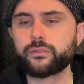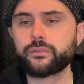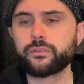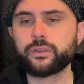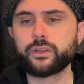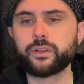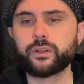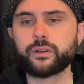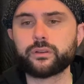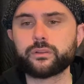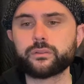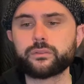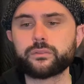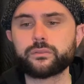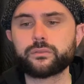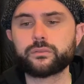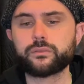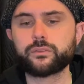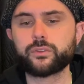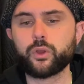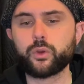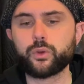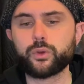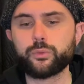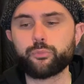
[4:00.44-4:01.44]
you know,
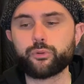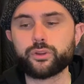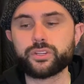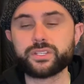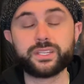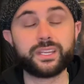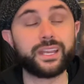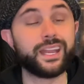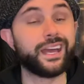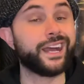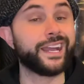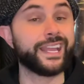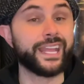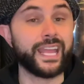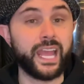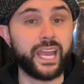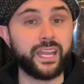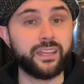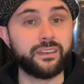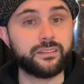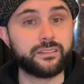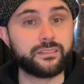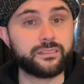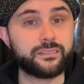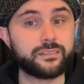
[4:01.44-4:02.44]
go to prison
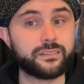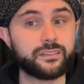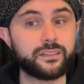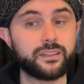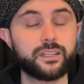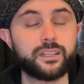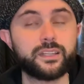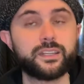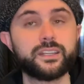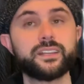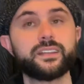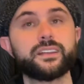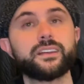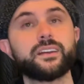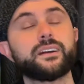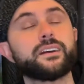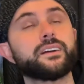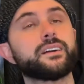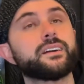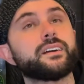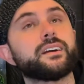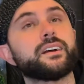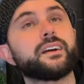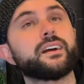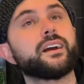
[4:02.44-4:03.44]
again.
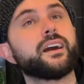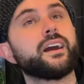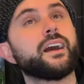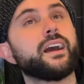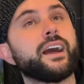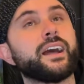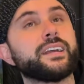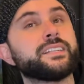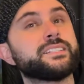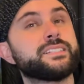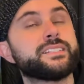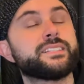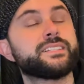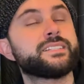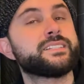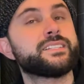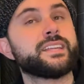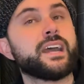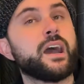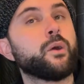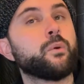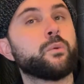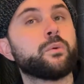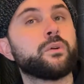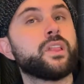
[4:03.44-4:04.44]
I
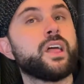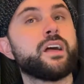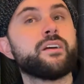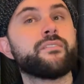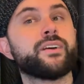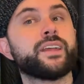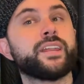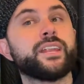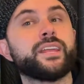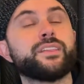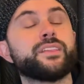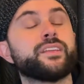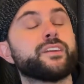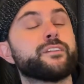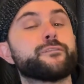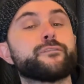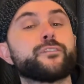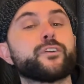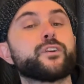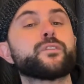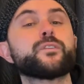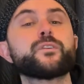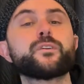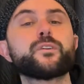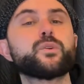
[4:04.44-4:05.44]
doubt we'll have anything
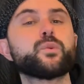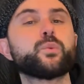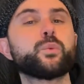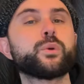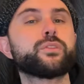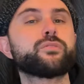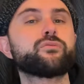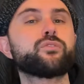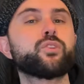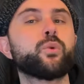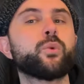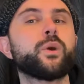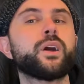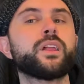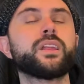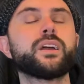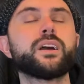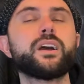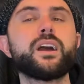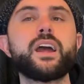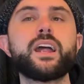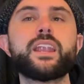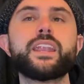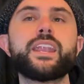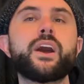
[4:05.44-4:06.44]
further with Cruella.
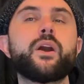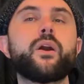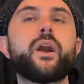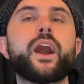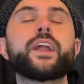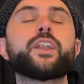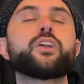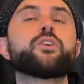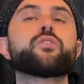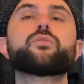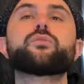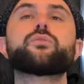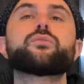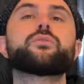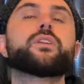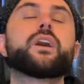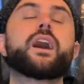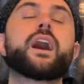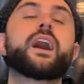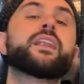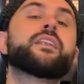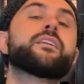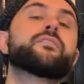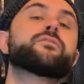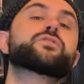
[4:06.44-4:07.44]
Now,
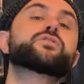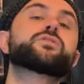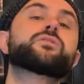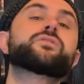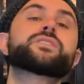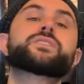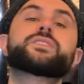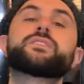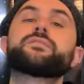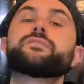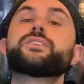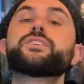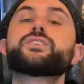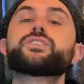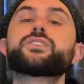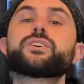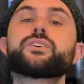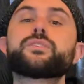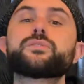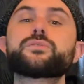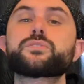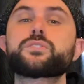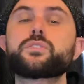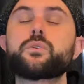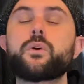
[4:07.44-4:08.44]
I never saw the TV show,
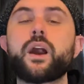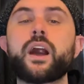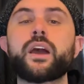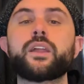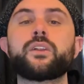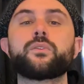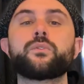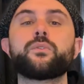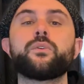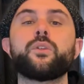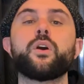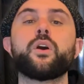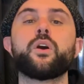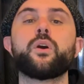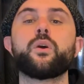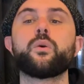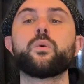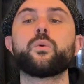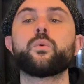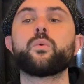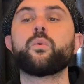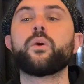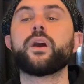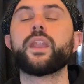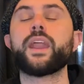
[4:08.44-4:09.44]
so I don't know
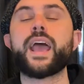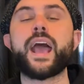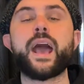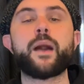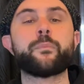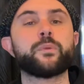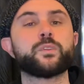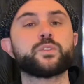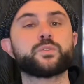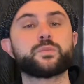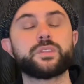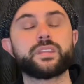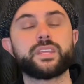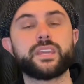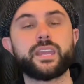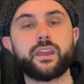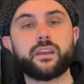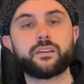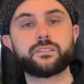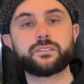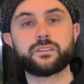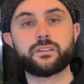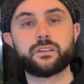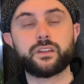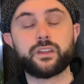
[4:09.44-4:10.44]
what happens with the
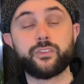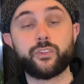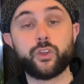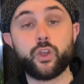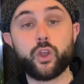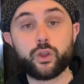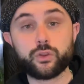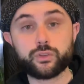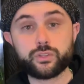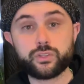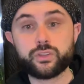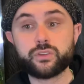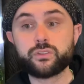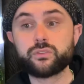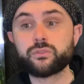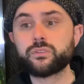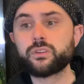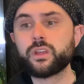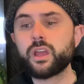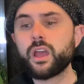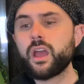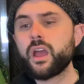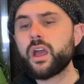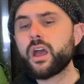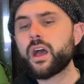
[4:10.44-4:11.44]
character in the cartoon.
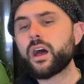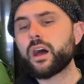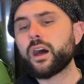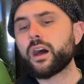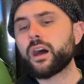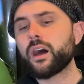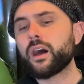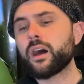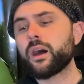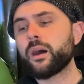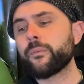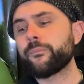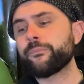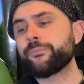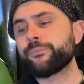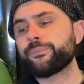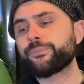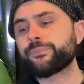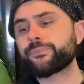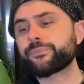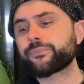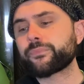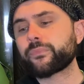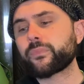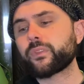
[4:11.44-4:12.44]
The
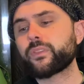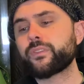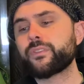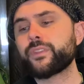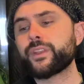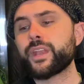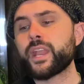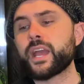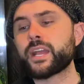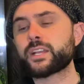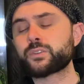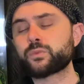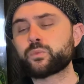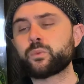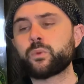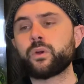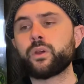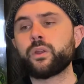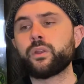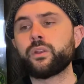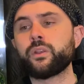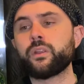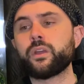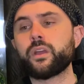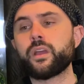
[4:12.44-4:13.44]
next
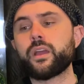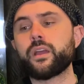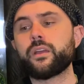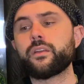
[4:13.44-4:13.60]
one